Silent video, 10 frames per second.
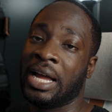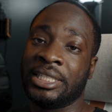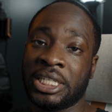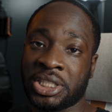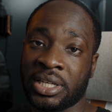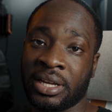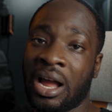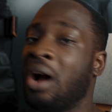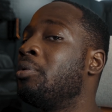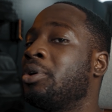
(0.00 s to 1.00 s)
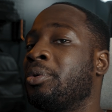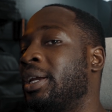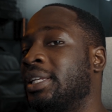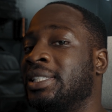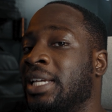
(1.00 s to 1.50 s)
Additionally, I will
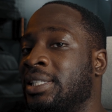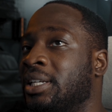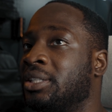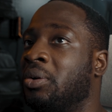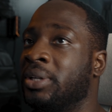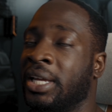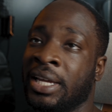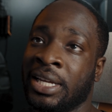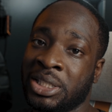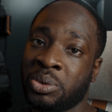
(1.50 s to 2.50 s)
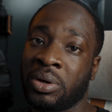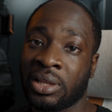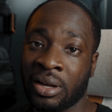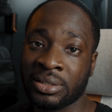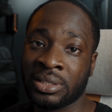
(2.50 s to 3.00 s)
create the settings on here into a
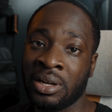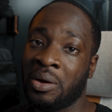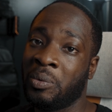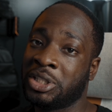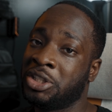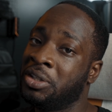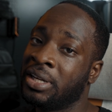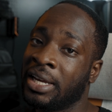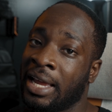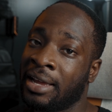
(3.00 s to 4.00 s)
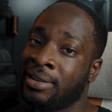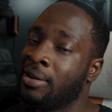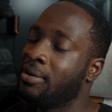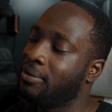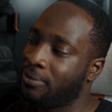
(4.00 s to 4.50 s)
LUT, which you can get
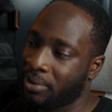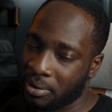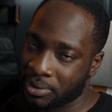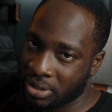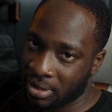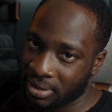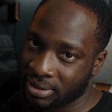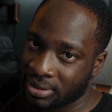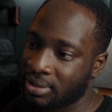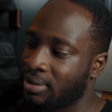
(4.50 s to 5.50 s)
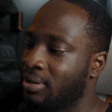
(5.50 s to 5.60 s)
free of charge